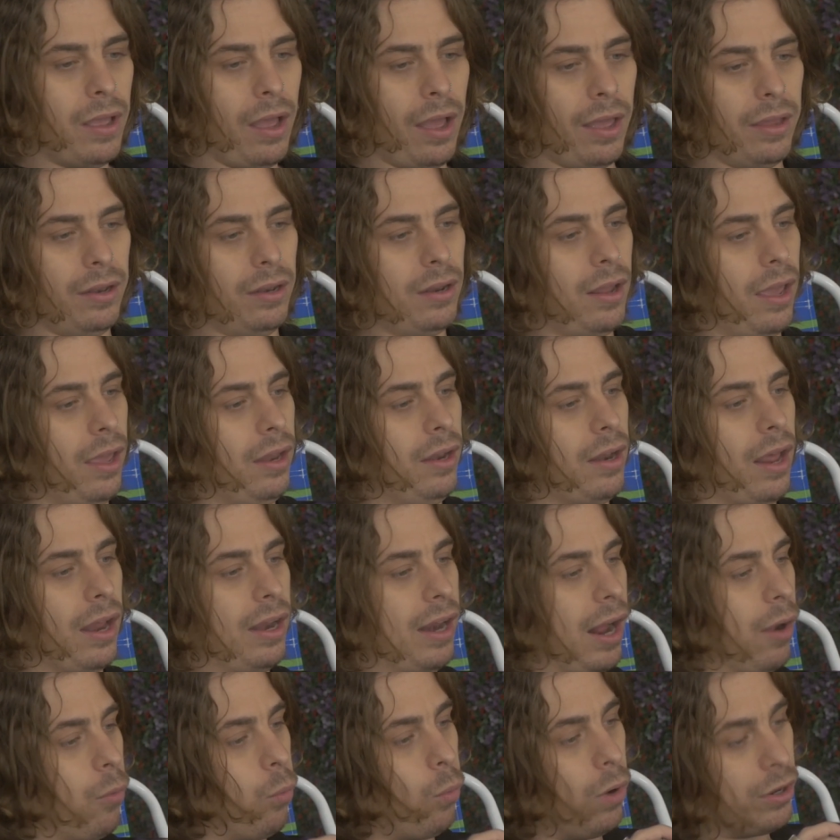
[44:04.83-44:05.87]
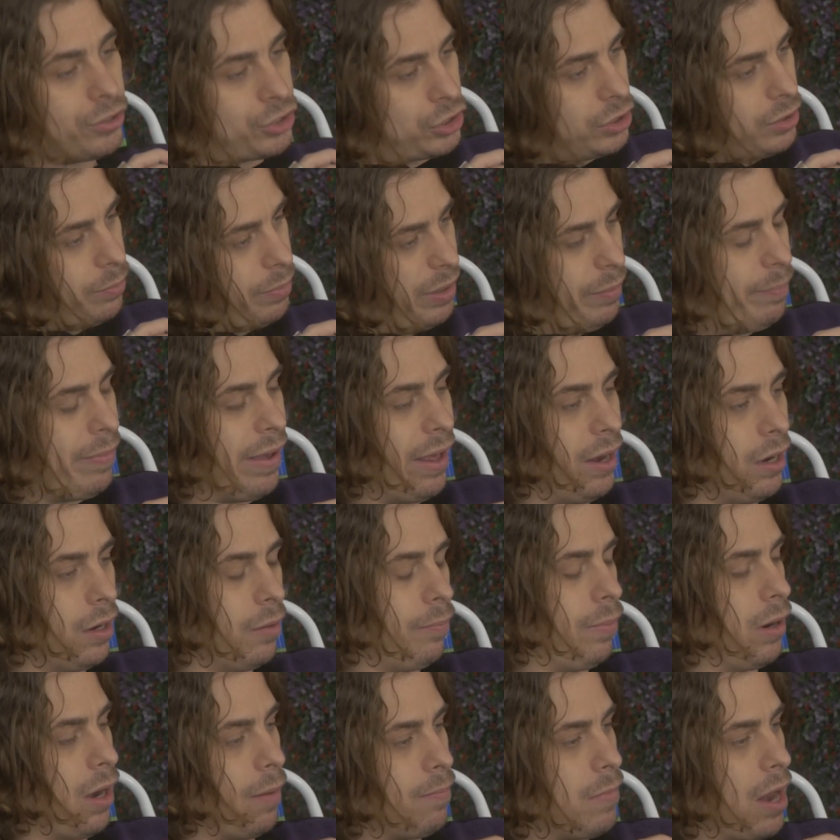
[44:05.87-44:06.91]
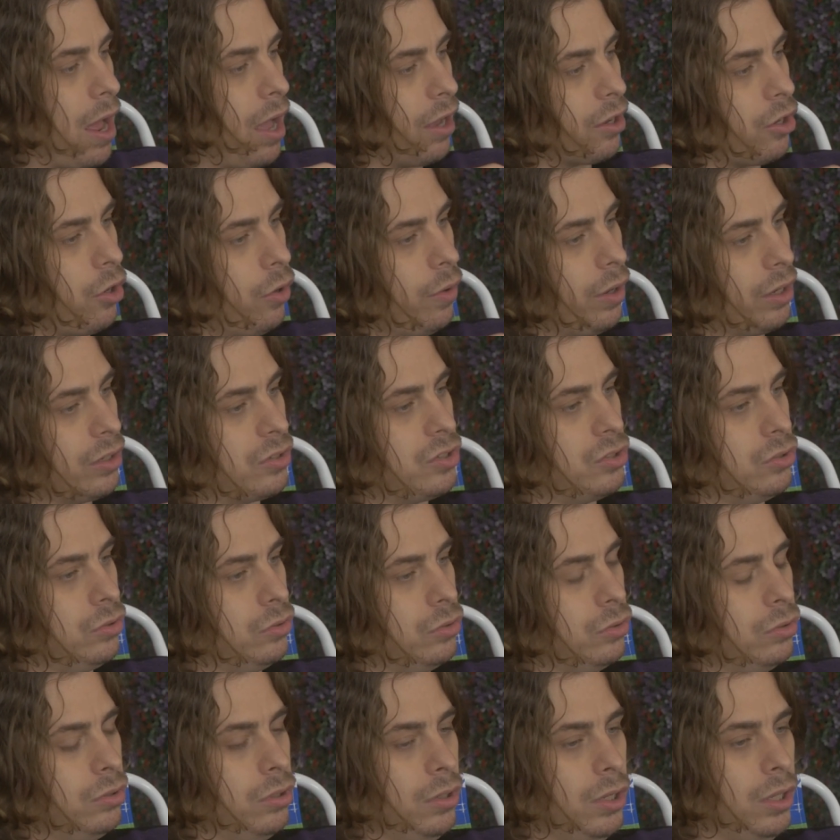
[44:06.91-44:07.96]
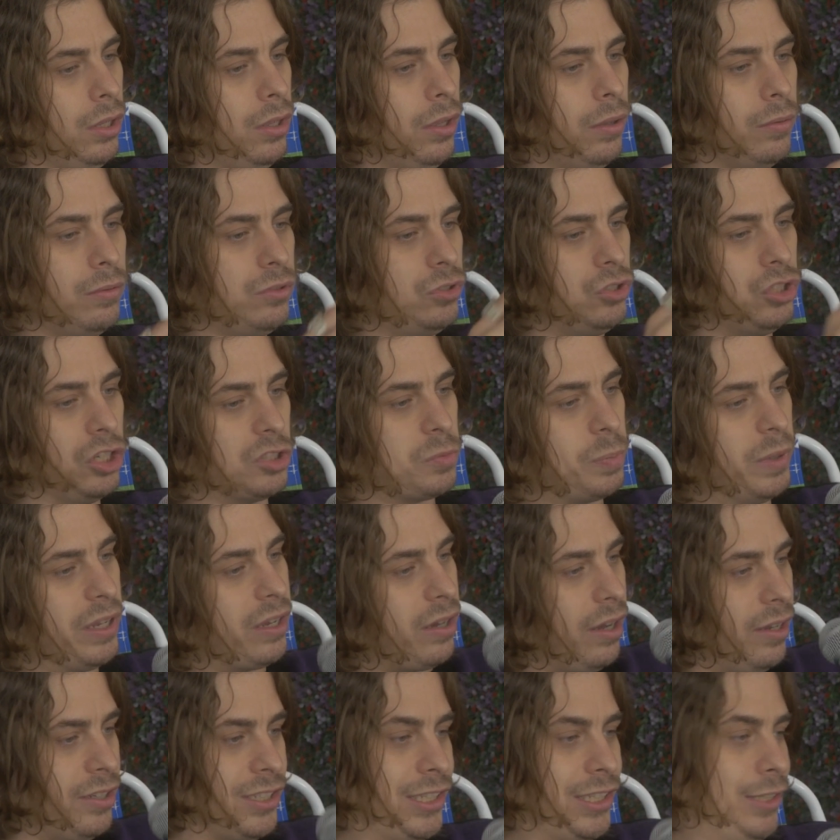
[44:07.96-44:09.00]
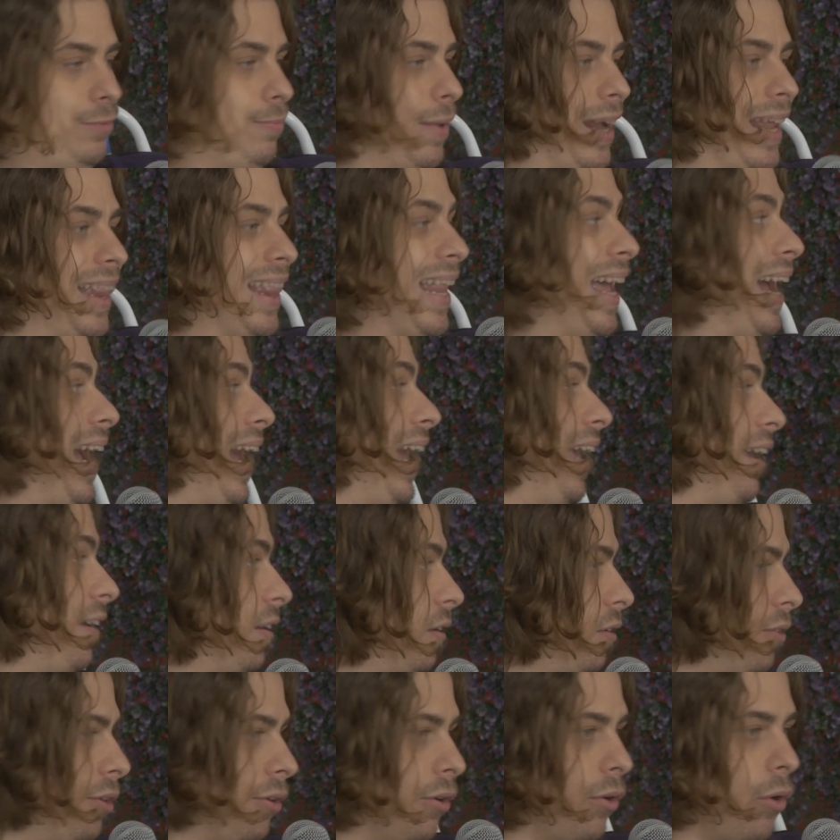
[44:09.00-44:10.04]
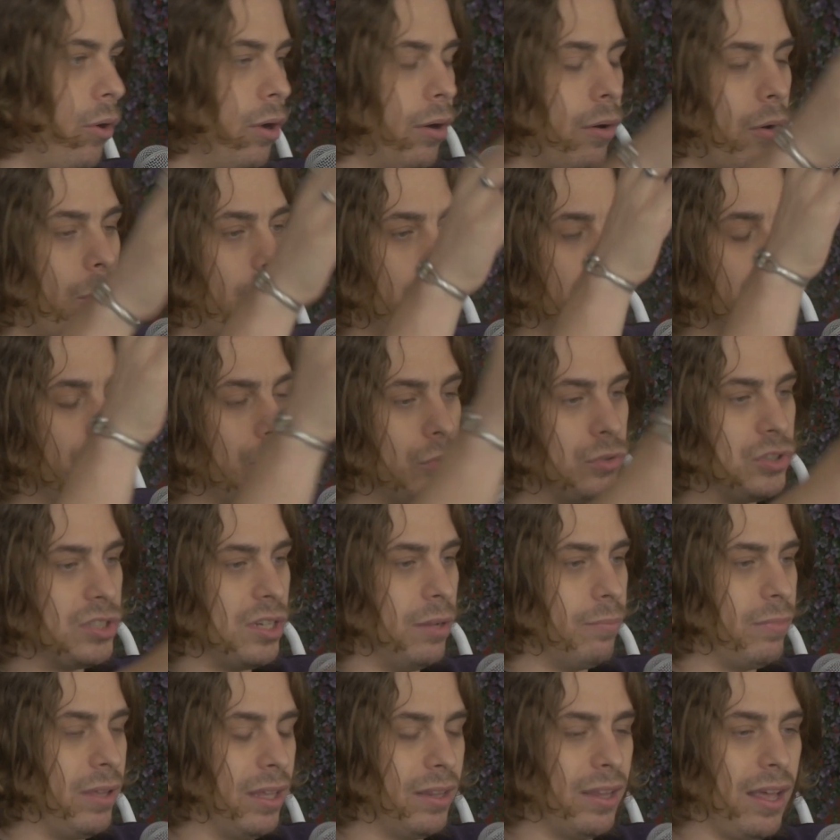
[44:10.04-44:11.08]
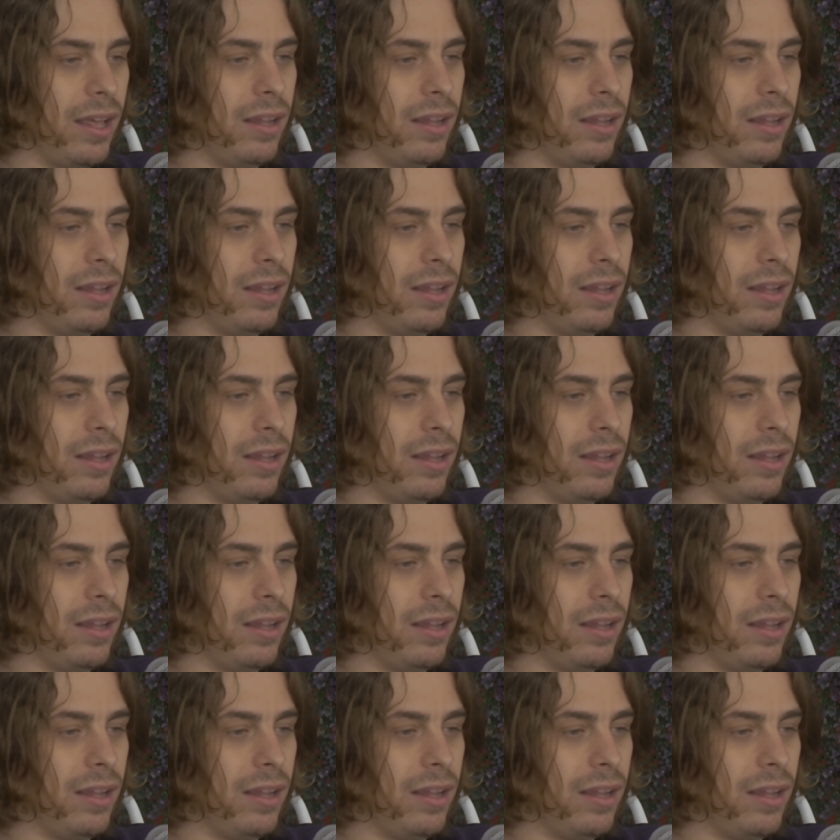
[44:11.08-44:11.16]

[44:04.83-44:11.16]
and I want you to be better, but I'm not going to, just because you might lie or do something